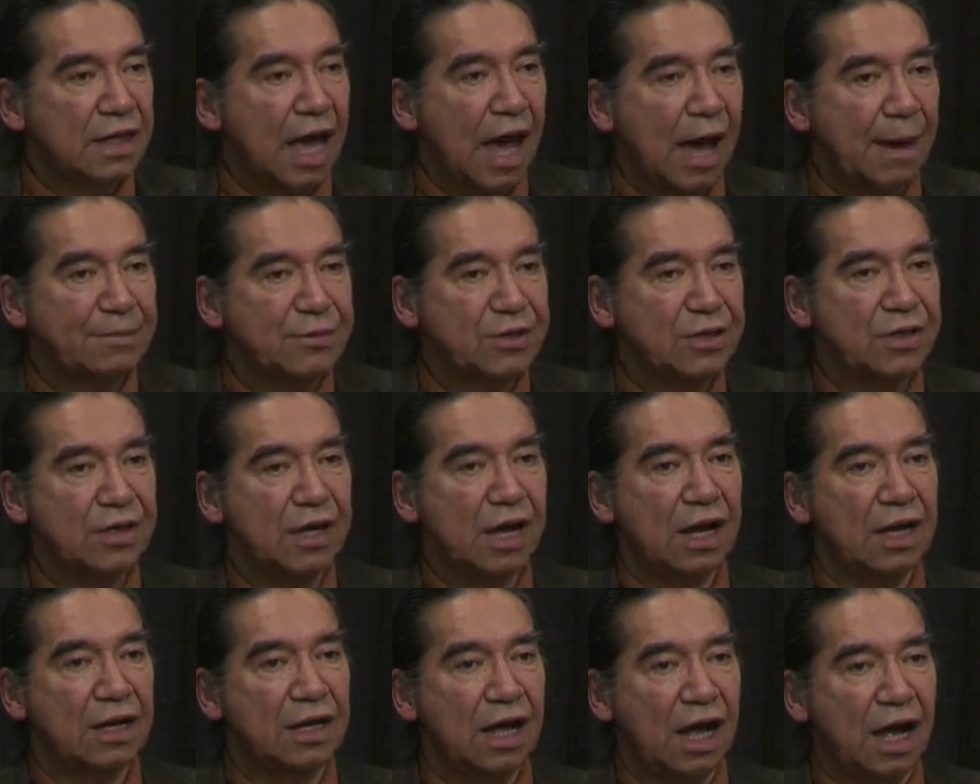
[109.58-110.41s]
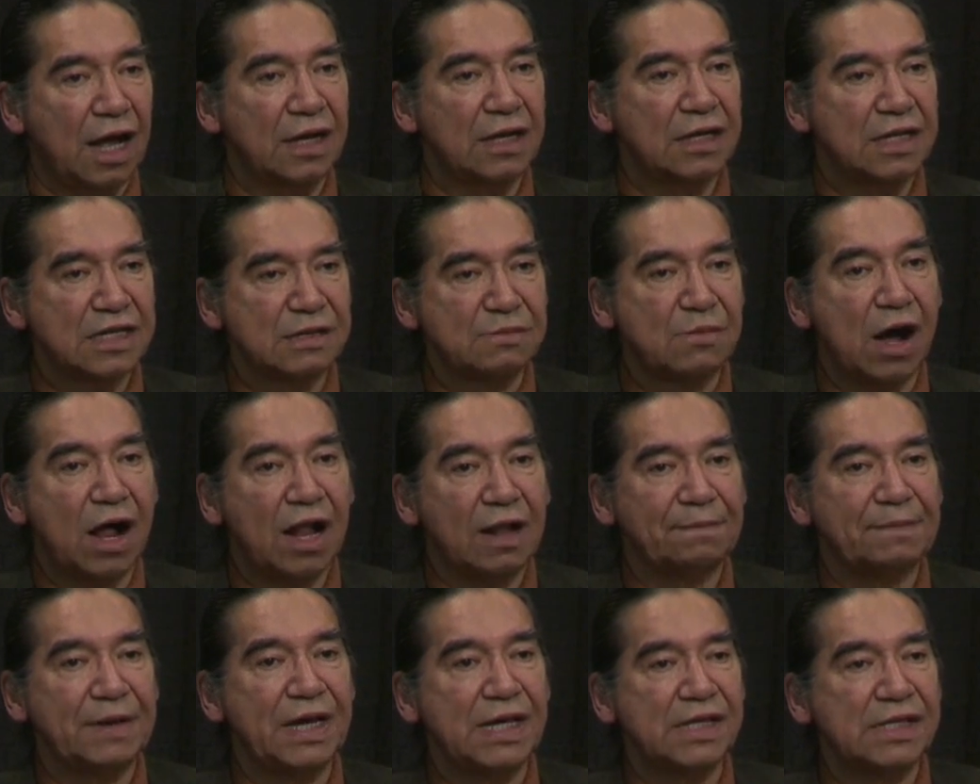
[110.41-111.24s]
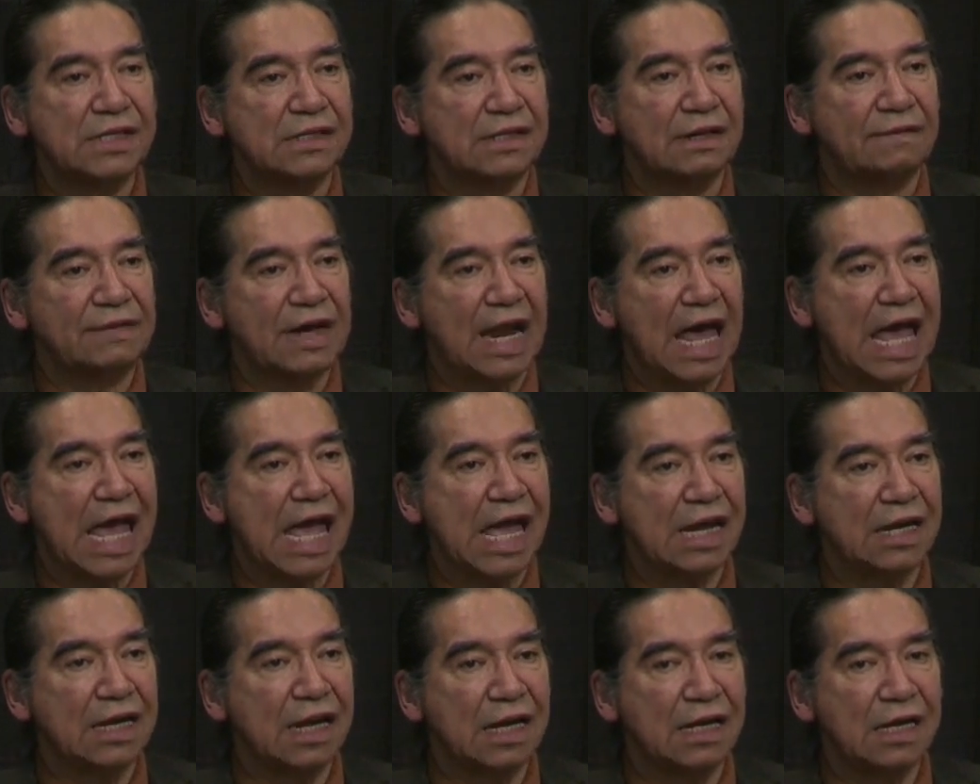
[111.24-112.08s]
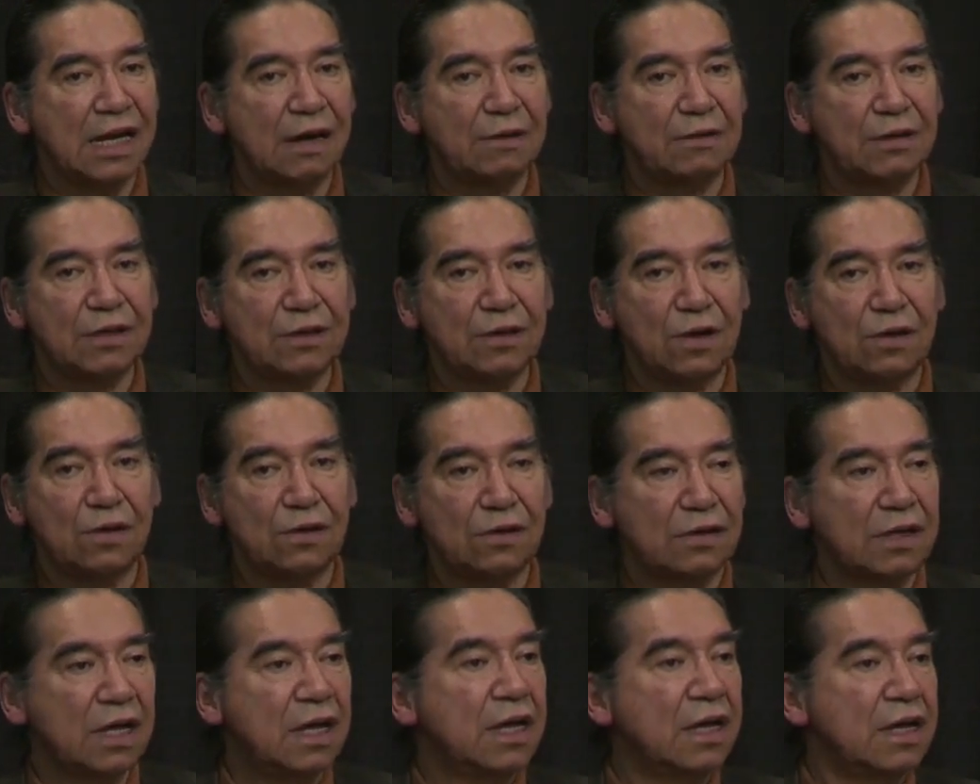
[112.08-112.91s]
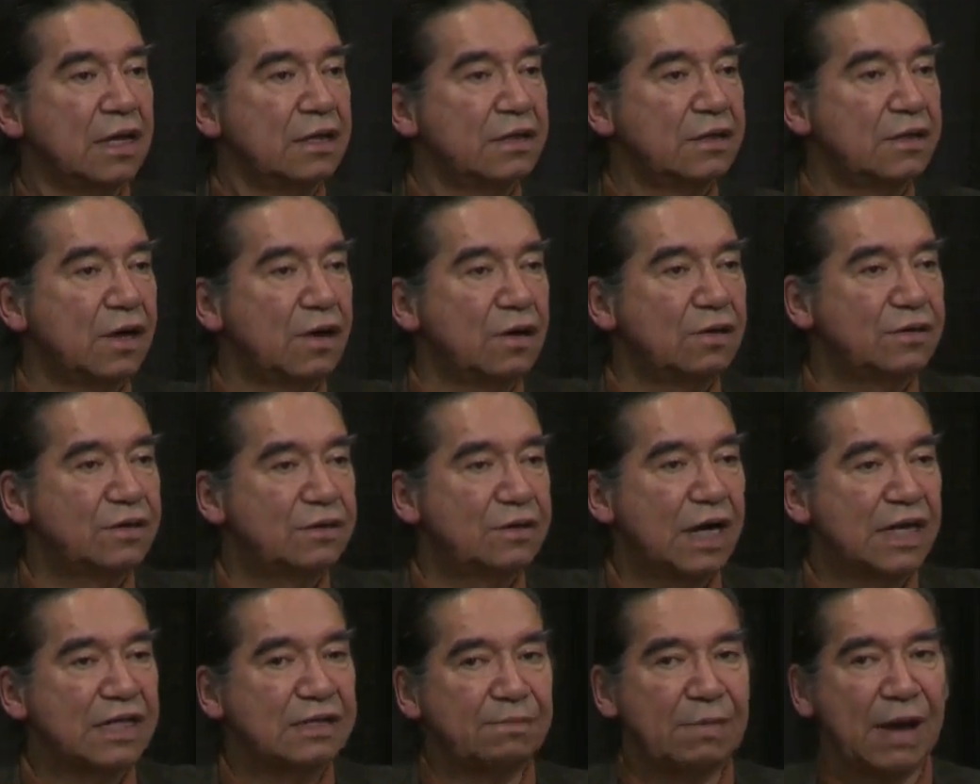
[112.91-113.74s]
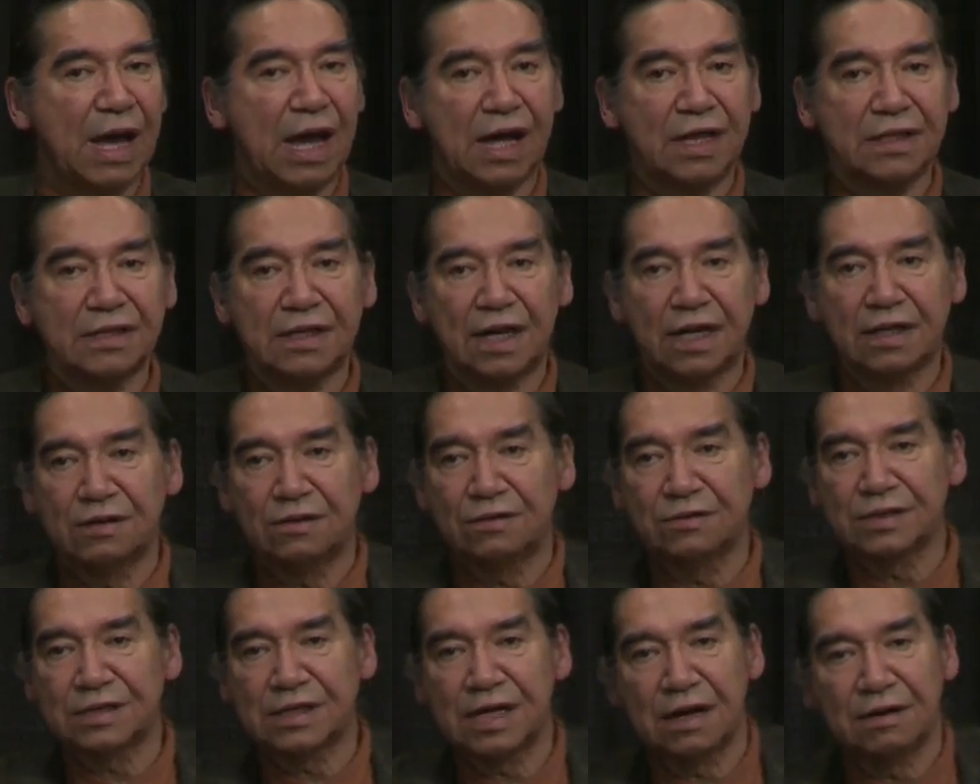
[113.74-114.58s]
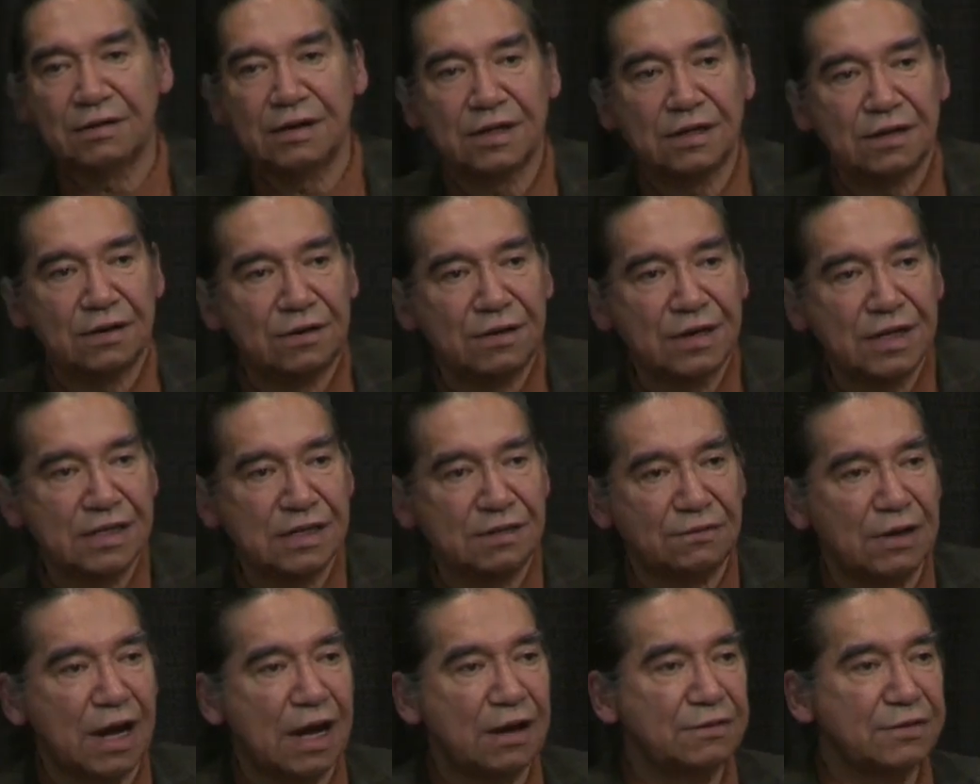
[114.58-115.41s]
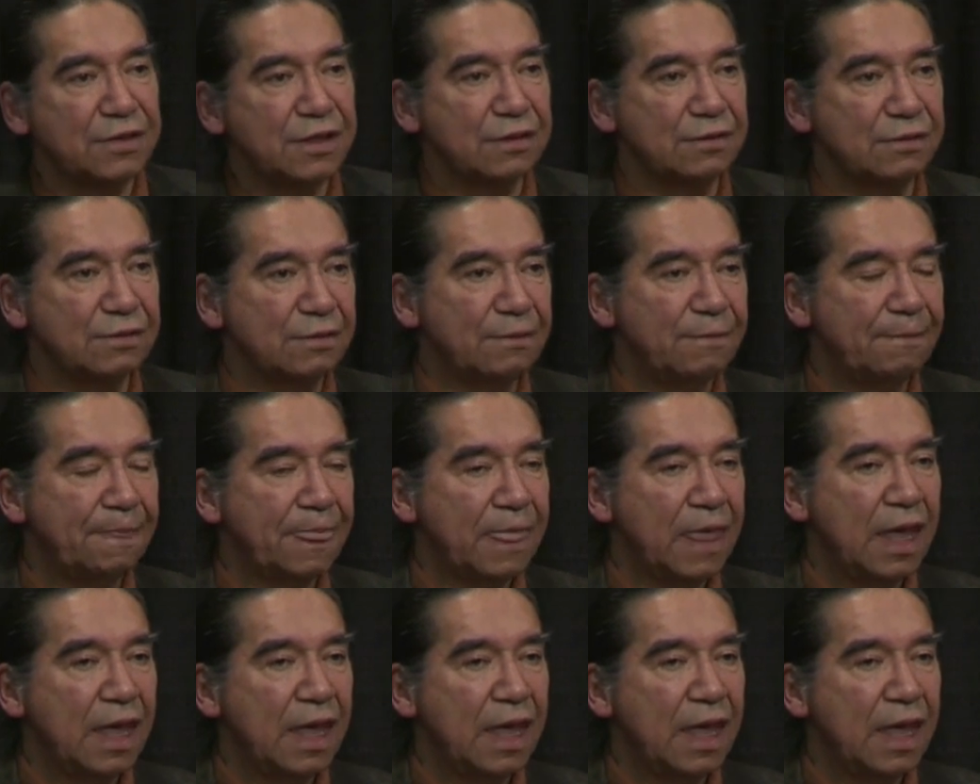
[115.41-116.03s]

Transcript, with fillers: captured on, on small pieces of land and they were told, don't trespass on those territories around you.